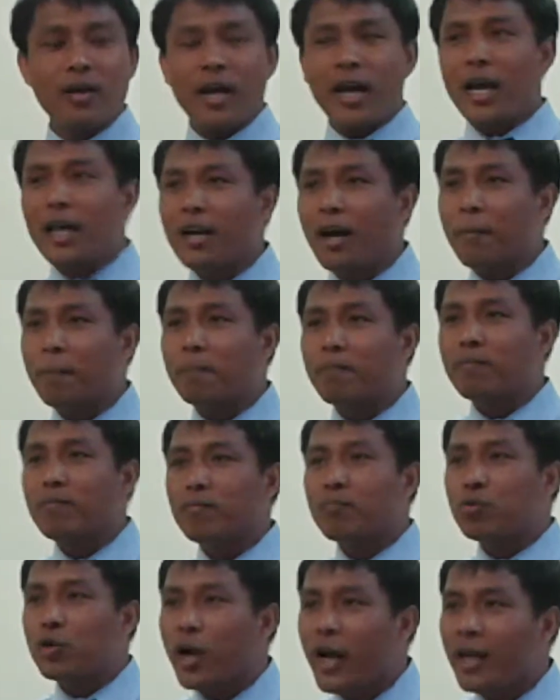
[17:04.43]
end up
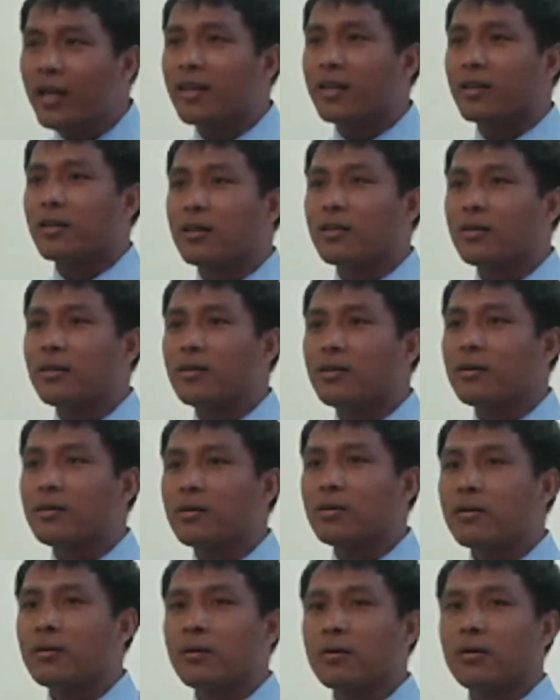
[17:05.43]
praying.
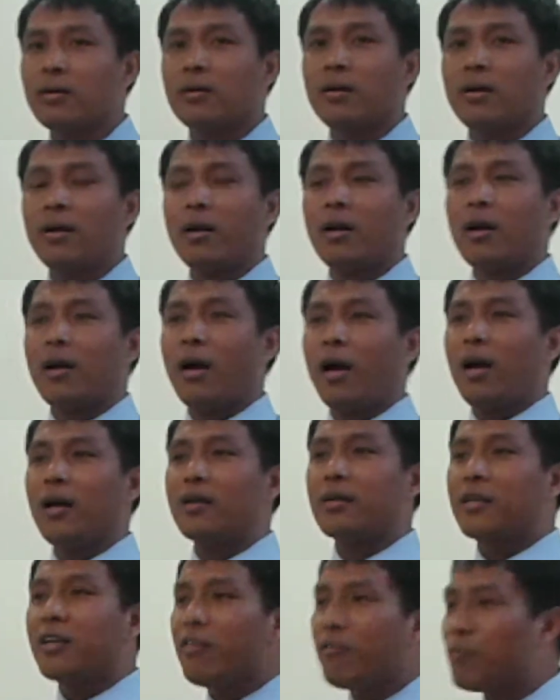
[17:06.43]

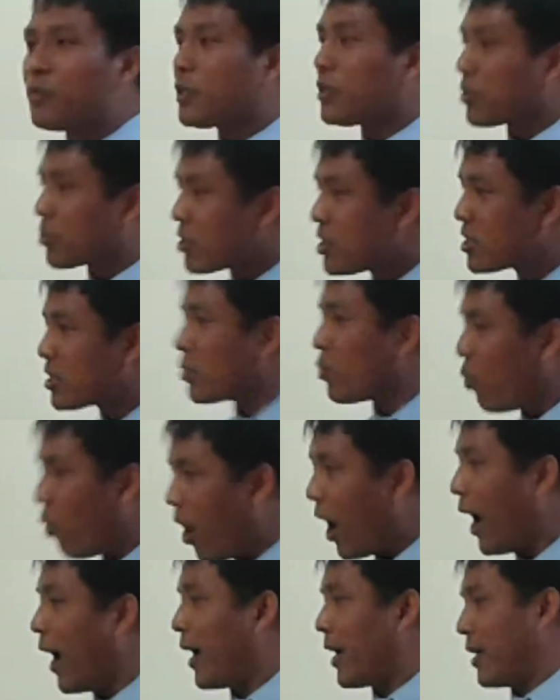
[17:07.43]
And give me the reason
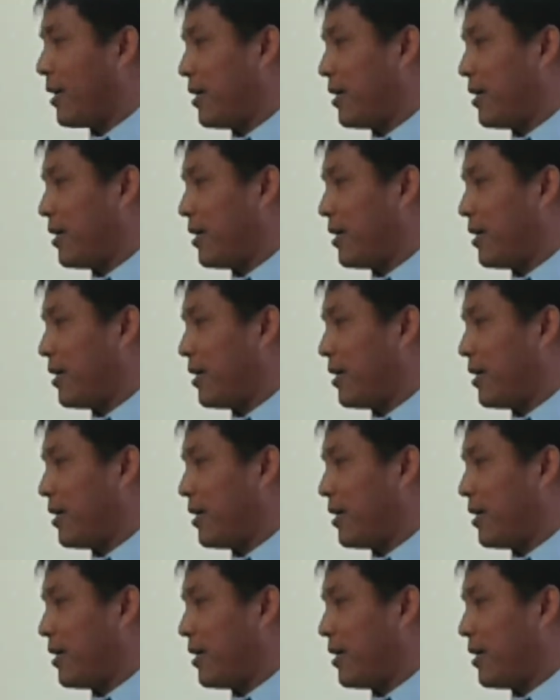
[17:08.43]
why.